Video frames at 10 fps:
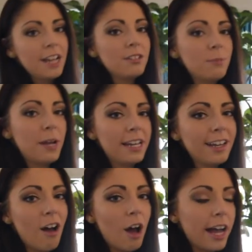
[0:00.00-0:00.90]

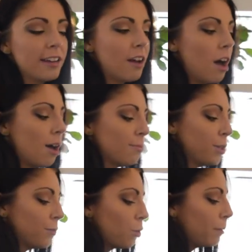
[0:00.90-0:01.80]
depending on um,
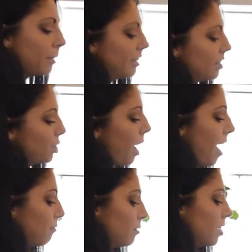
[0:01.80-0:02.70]
your floor plan that you
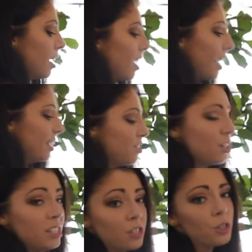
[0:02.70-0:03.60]
have. It's
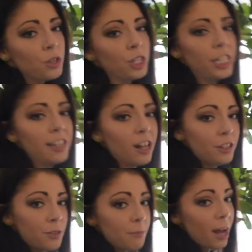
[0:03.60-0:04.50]
an additional
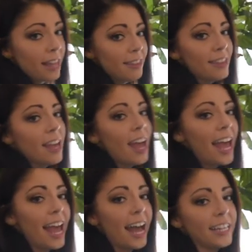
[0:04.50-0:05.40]
$30 a month,
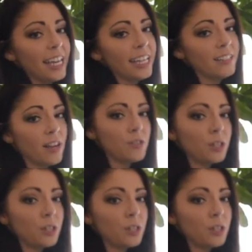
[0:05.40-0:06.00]
and it does